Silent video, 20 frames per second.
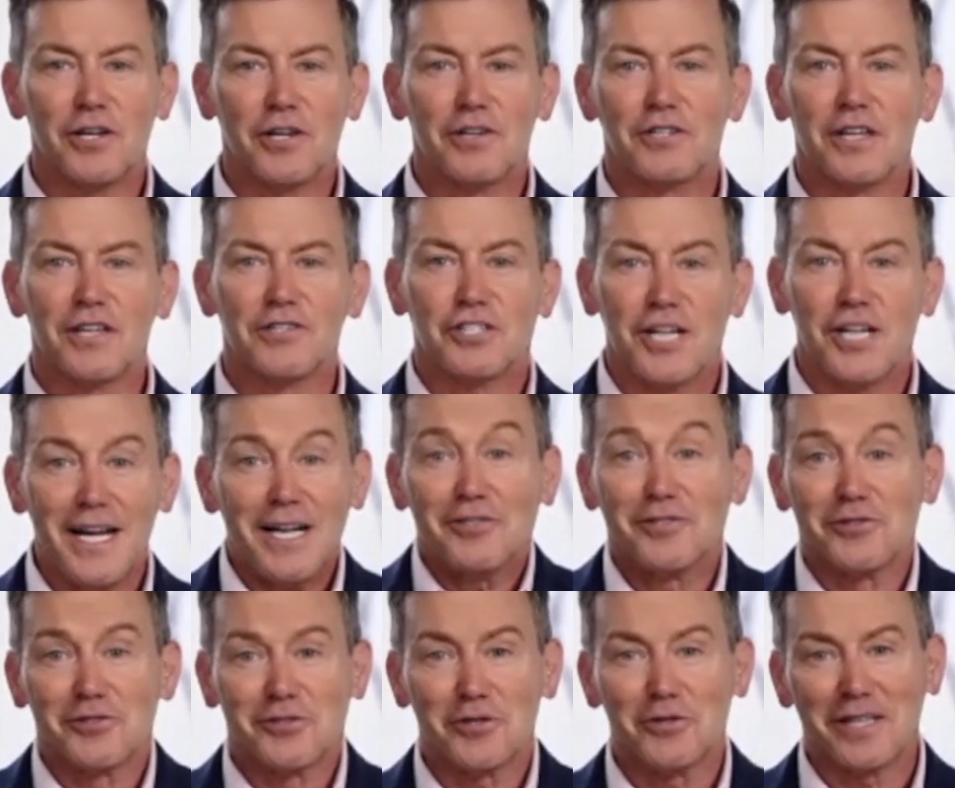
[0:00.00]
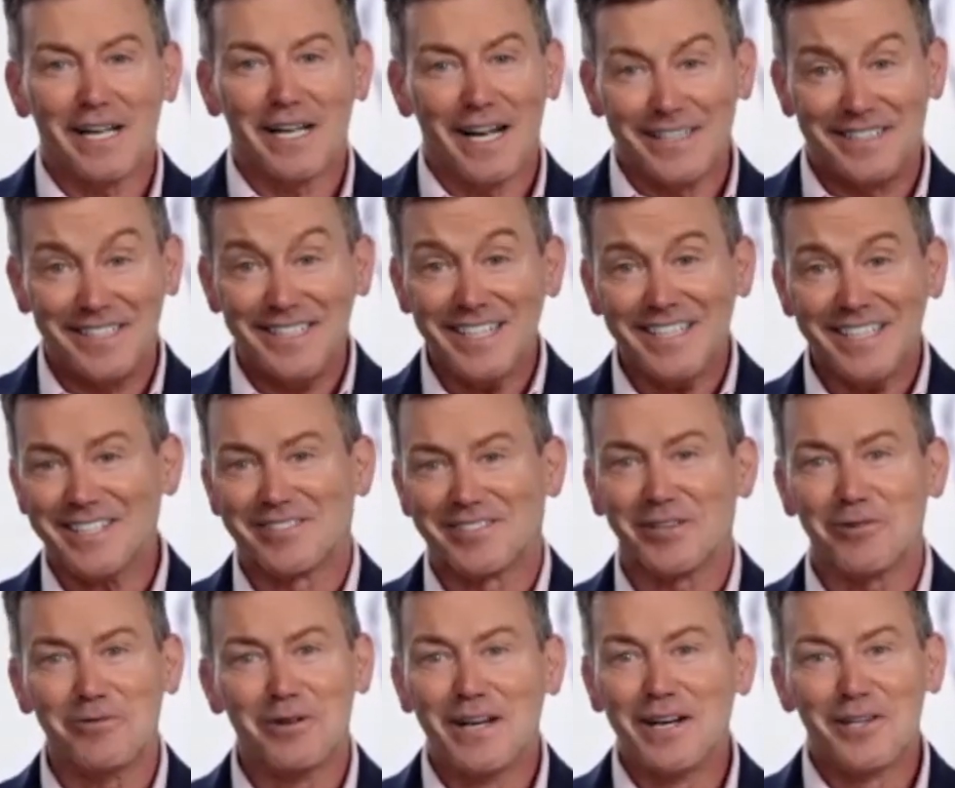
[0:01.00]
change. And so the idea is,
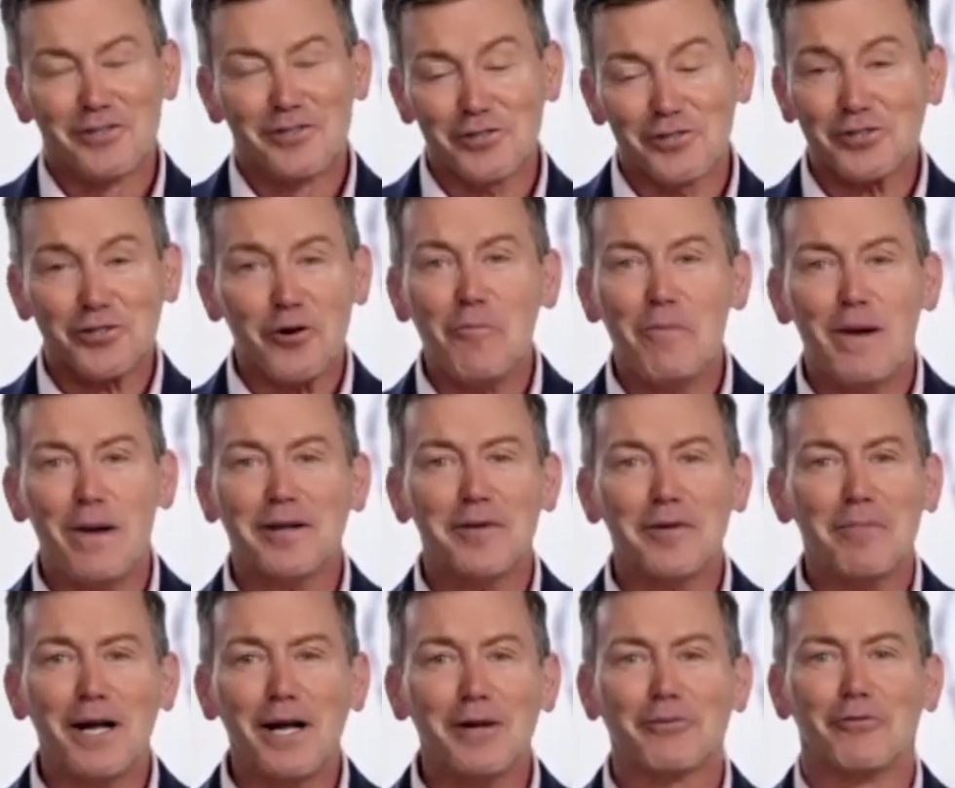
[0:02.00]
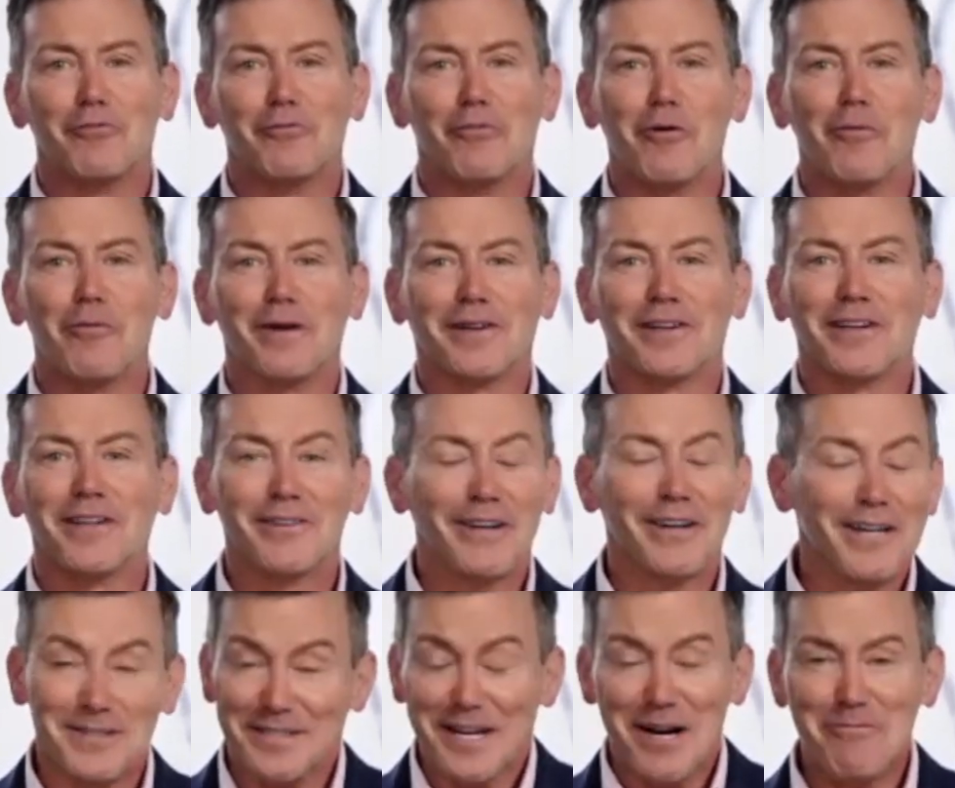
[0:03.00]
so just go make a micro moment, right? It's
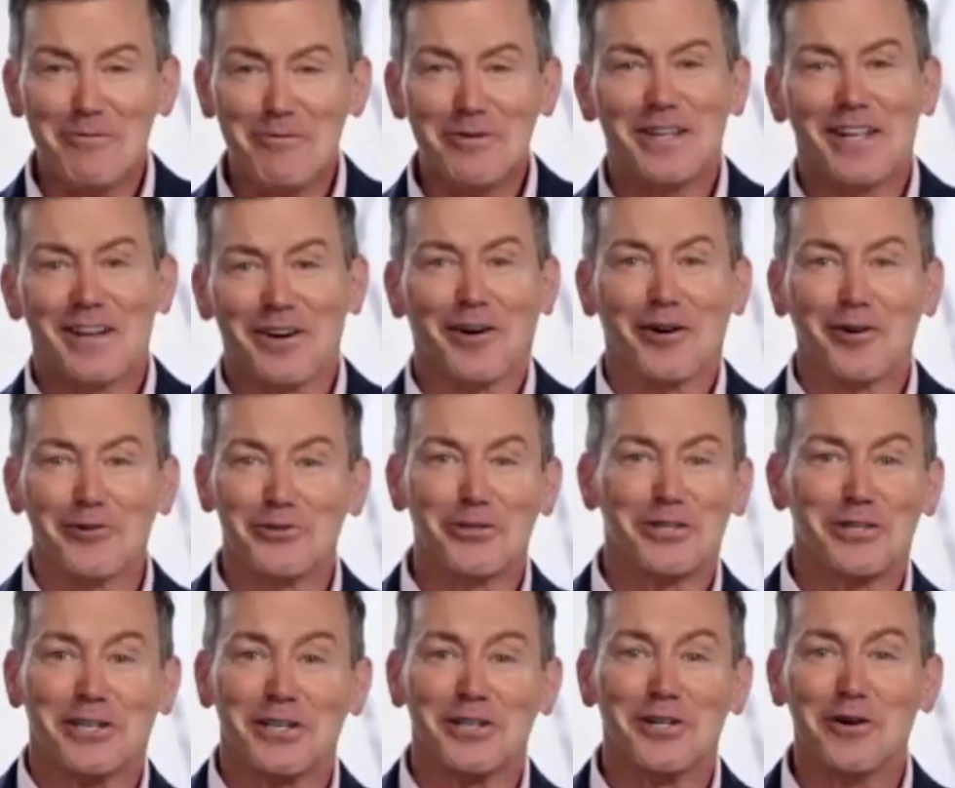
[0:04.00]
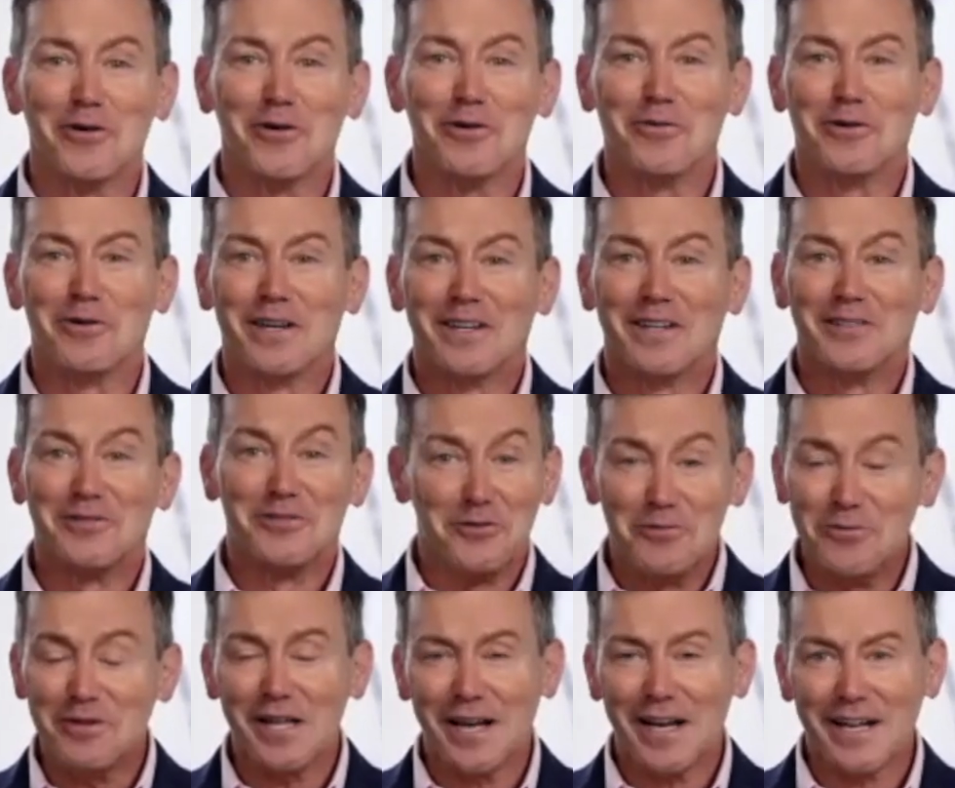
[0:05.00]
not really that hard. You can go do
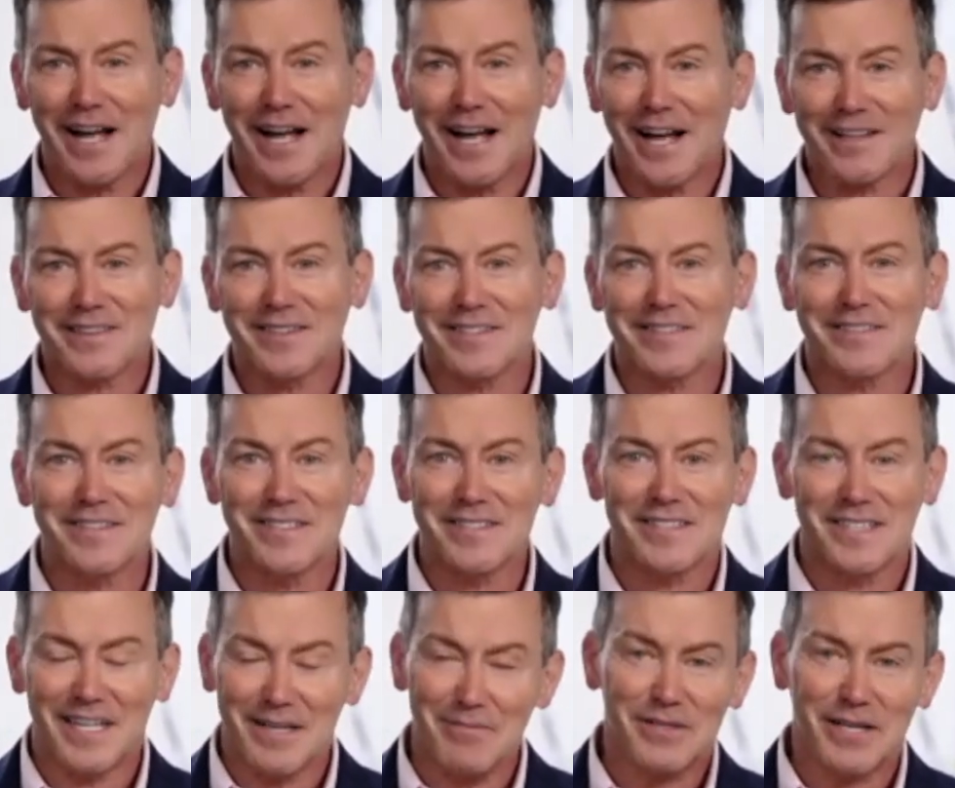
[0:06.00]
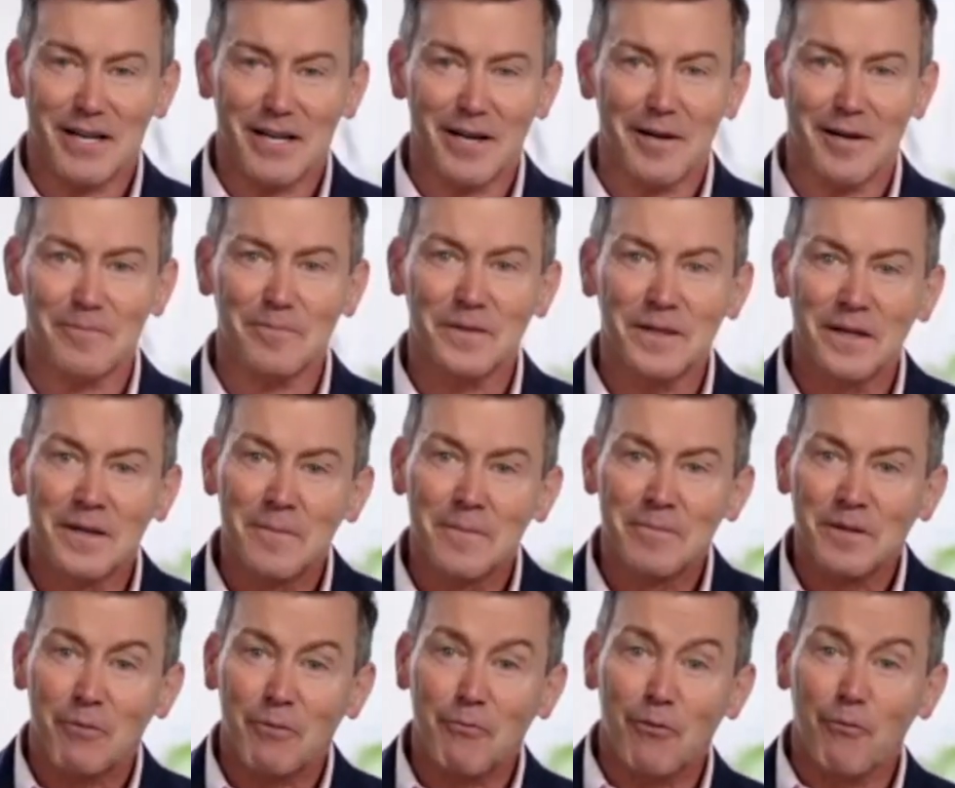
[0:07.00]
that at the same time.
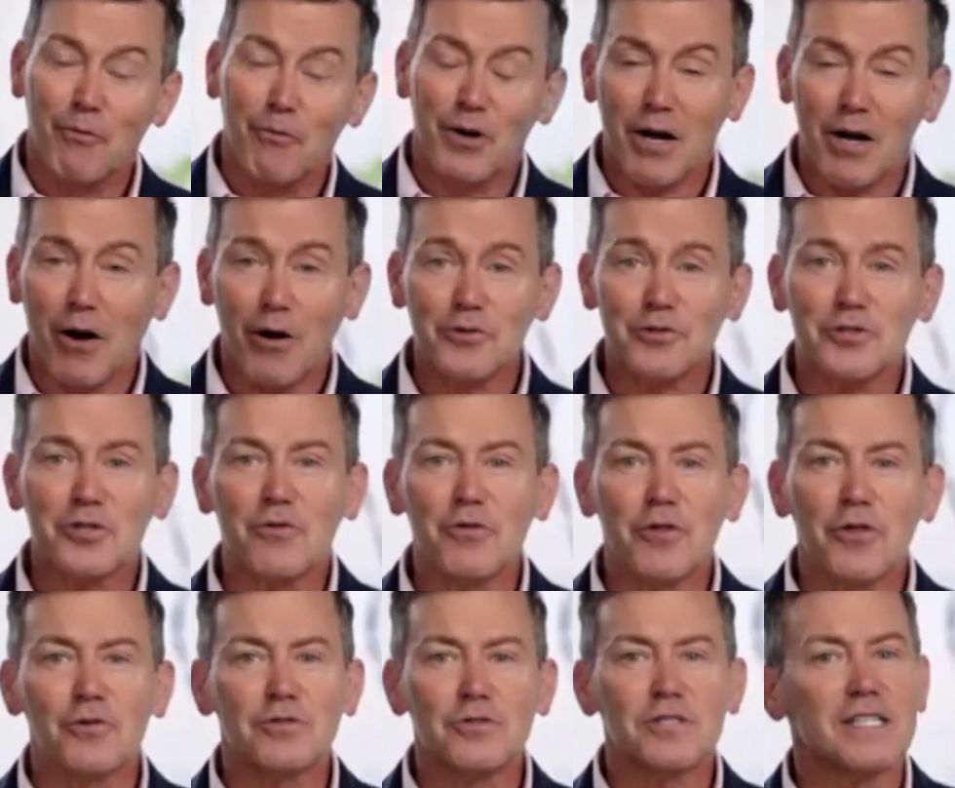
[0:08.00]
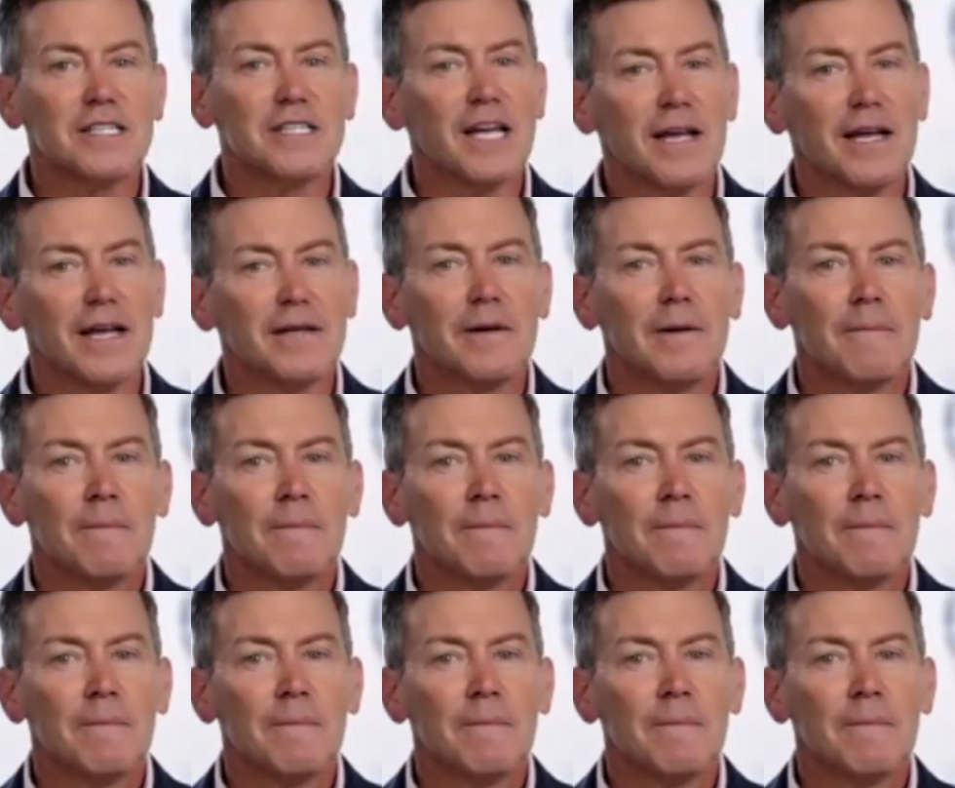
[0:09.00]
We also, though, say,